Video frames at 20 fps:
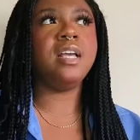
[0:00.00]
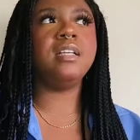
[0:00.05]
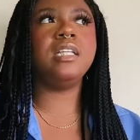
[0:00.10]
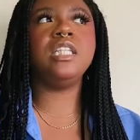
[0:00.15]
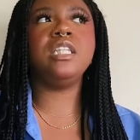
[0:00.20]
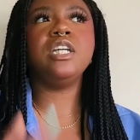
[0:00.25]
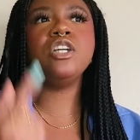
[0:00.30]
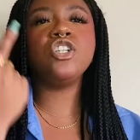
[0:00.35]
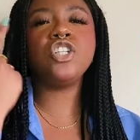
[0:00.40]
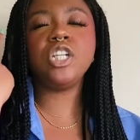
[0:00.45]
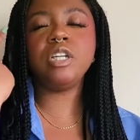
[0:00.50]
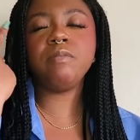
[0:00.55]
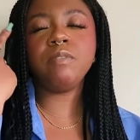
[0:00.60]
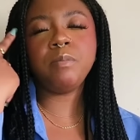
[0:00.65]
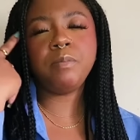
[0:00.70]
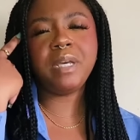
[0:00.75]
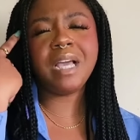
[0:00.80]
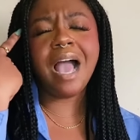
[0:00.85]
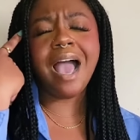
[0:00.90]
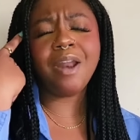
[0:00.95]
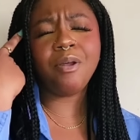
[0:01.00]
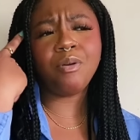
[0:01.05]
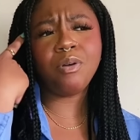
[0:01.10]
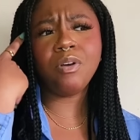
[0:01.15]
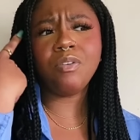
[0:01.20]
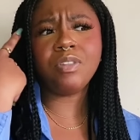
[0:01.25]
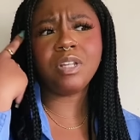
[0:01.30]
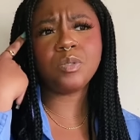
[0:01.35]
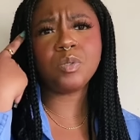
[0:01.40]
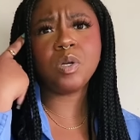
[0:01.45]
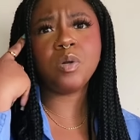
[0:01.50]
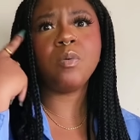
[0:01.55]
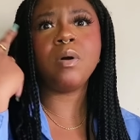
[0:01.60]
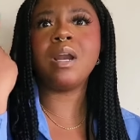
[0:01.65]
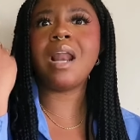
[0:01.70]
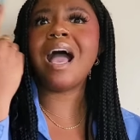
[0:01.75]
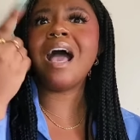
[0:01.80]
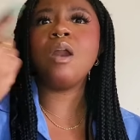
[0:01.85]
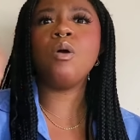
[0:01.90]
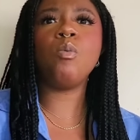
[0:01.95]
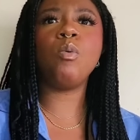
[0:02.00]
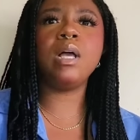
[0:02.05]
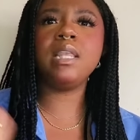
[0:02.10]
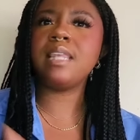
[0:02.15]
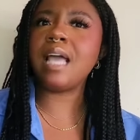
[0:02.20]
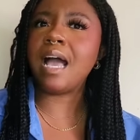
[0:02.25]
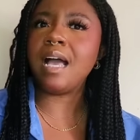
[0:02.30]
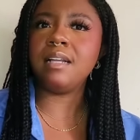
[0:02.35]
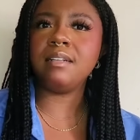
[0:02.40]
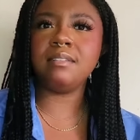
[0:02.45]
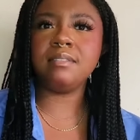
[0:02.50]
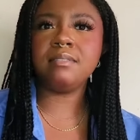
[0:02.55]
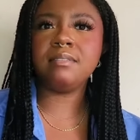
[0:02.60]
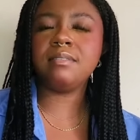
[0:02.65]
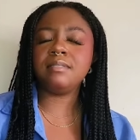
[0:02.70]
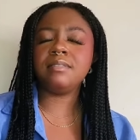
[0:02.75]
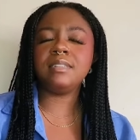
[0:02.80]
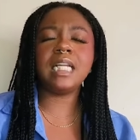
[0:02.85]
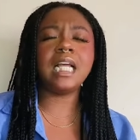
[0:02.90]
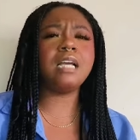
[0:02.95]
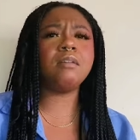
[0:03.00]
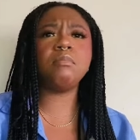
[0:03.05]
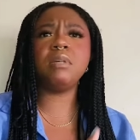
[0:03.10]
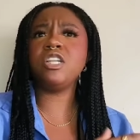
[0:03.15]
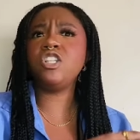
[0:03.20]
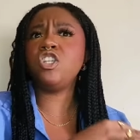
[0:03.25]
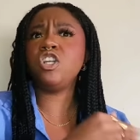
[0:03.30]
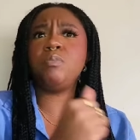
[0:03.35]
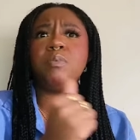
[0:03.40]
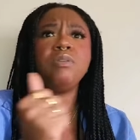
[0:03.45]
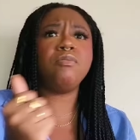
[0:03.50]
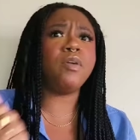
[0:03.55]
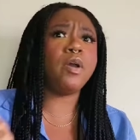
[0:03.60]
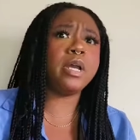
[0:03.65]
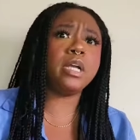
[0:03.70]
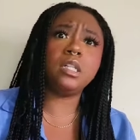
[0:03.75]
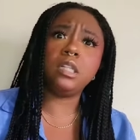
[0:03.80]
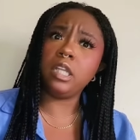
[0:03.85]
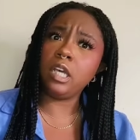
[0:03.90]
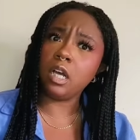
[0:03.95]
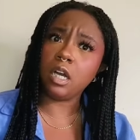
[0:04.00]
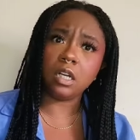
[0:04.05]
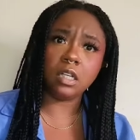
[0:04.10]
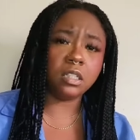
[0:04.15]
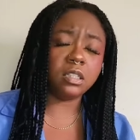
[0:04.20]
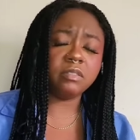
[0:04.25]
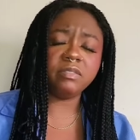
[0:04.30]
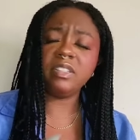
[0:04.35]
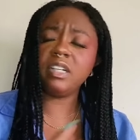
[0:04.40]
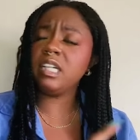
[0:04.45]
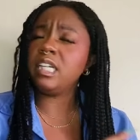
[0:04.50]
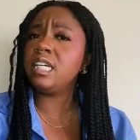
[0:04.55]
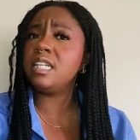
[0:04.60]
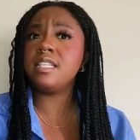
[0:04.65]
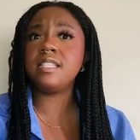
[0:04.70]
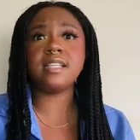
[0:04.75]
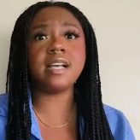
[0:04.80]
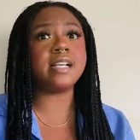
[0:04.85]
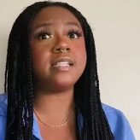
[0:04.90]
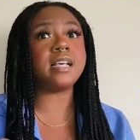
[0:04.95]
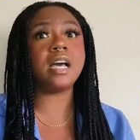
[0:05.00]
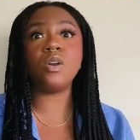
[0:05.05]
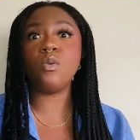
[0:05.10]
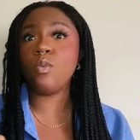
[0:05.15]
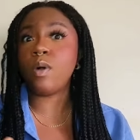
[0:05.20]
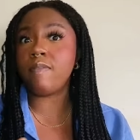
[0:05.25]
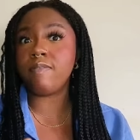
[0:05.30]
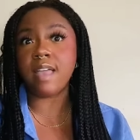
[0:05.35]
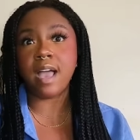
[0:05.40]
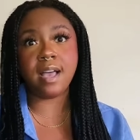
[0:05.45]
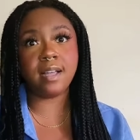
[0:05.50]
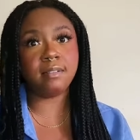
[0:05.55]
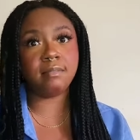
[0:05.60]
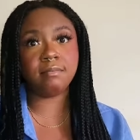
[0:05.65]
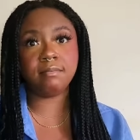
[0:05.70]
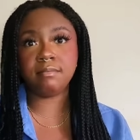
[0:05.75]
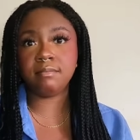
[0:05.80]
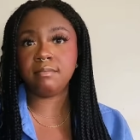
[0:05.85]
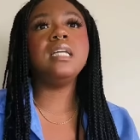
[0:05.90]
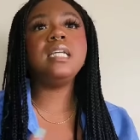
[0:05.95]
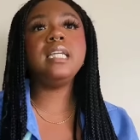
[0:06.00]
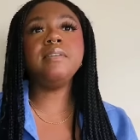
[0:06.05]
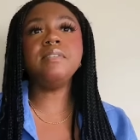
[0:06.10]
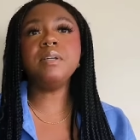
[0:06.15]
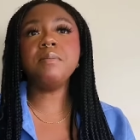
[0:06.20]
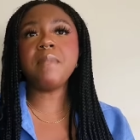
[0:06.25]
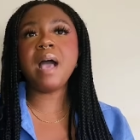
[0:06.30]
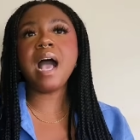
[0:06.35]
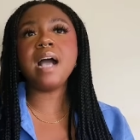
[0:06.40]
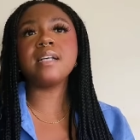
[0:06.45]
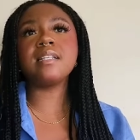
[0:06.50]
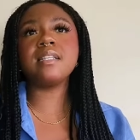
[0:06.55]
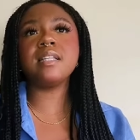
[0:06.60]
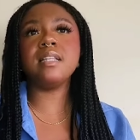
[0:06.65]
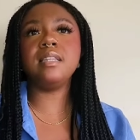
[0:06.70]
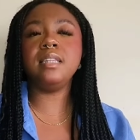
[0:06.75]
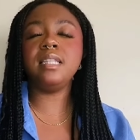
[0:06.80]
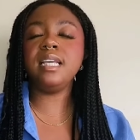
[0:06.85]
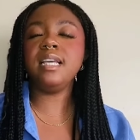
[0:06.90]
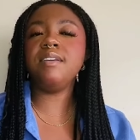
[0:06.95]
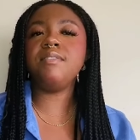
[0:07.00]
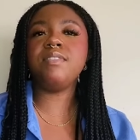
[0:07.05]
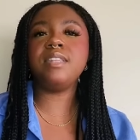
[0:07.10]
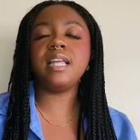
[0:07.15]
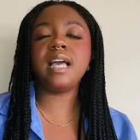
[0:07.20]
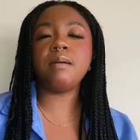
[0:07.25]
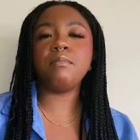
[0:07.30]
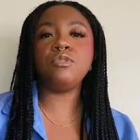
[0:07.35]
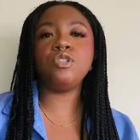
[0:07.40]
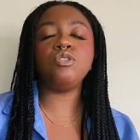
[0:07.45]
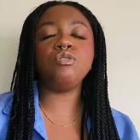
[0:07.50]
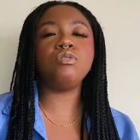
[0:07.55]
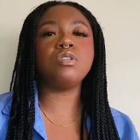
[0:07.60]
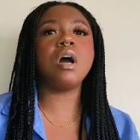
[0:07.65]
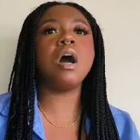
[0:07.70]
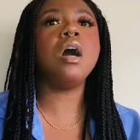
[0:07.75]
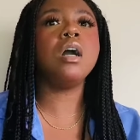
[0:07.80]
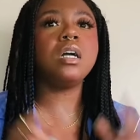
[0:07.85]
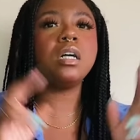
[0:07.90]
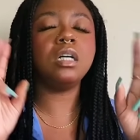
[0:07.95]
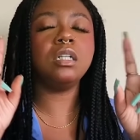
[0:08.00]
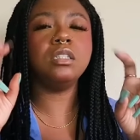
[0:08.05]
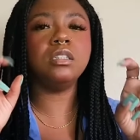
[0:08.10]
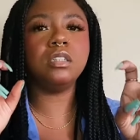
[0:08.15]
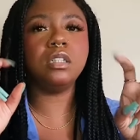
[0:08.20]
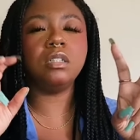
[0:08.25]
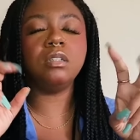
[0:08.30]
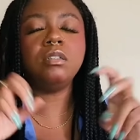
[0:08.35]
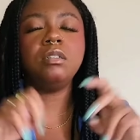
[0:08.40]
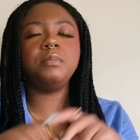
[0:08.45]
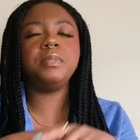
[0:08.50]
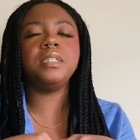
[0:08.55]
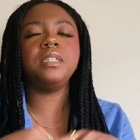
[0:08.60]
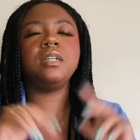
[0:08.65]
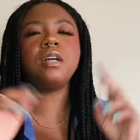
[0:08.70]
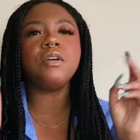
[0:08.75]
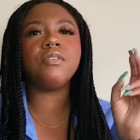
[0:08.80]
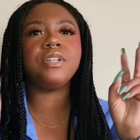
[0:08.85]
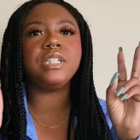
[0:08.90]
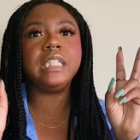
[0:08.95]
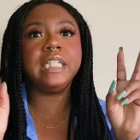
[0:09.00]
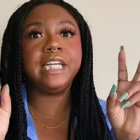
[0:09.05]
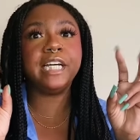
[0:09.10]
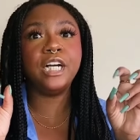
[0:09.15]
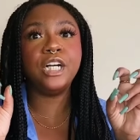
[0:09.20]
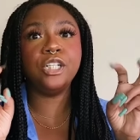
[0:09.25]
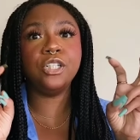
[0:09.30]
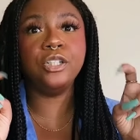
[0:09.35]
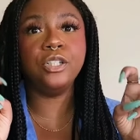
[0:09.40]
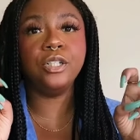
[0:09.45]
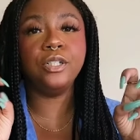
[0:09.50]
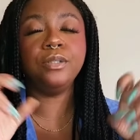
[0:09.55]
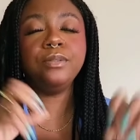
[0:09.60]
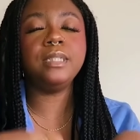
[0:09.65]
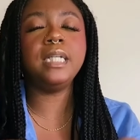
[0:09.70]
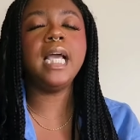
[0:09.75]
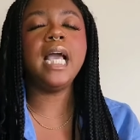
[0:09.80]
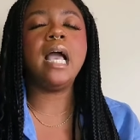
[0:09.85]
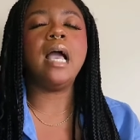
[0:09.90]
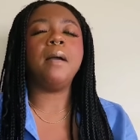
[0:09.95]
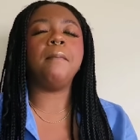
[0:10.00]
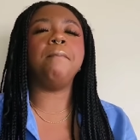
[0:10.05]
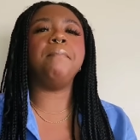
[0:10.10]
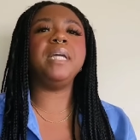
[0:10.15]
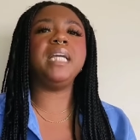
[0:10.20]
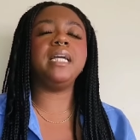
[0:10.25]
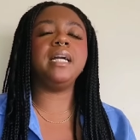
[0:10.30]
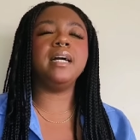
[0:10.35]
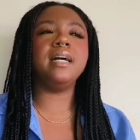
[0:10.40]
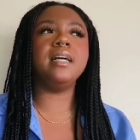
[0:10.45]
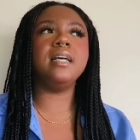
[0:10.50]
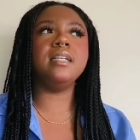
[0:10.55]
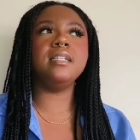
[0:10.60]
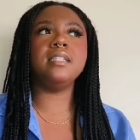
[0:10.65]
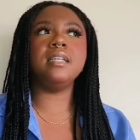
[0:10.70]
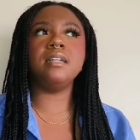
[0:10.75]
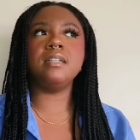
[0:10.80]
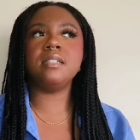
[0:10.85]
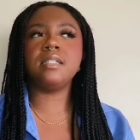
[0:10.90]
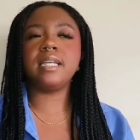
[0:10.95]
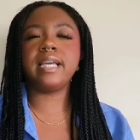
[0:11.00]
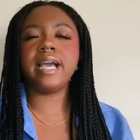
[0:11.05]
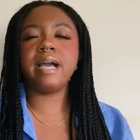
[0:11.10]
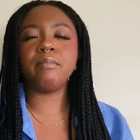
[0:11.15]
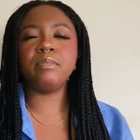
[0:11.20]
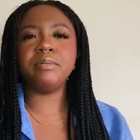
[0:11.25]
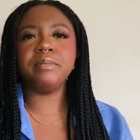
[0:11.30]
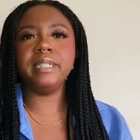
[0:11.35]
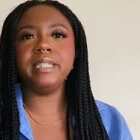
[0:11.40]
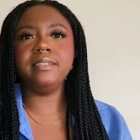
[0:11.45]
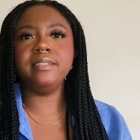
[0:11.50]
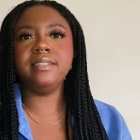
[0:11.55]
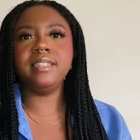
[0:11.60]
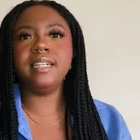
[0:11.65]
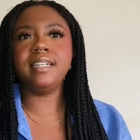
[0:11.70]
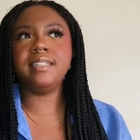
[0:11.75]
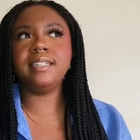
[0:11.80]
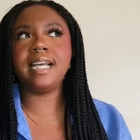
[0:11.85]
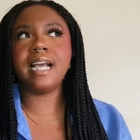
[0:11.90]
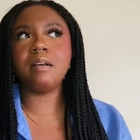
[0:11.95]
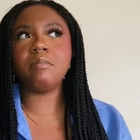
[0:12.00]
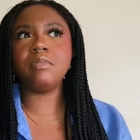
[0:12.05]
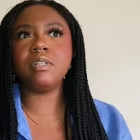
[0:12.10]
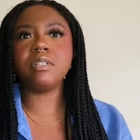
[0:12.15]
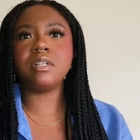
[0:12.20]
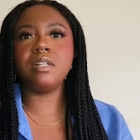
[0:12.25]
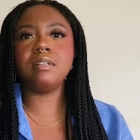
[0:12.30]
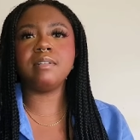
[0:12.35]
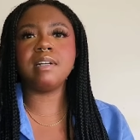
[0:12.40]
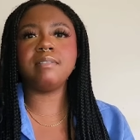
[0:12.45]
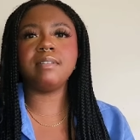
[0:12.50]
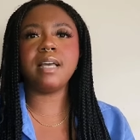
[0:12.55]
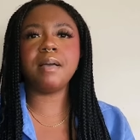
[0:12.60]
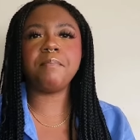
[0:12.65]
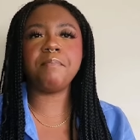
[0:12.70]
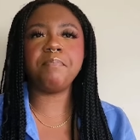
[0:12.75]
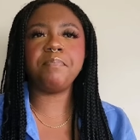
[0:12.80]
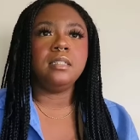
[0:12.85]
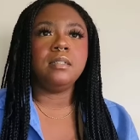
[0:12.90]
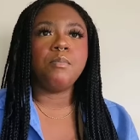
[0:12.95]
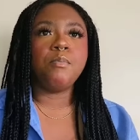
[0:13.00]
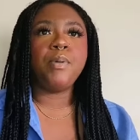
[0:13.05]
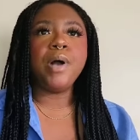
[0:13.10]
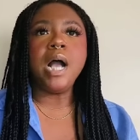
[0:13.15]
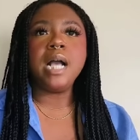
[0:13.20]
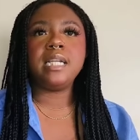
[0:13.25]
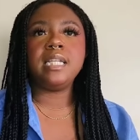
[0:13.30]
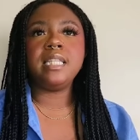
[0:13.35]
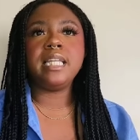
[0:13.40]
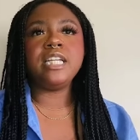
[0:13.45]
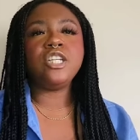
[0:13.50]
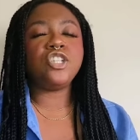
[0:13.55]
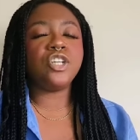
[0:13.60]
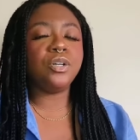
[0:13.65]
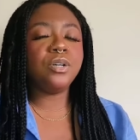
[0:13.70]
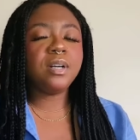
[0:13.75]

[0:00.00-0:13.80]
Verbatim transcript: there shouldn't even be, I don't know if that's what I want. I don't want that. It should have been very clear, very concise. I don't want that. And even Max leave them to talk alone, but they're not really alone because there's cameramen and cameras all around them. But they joke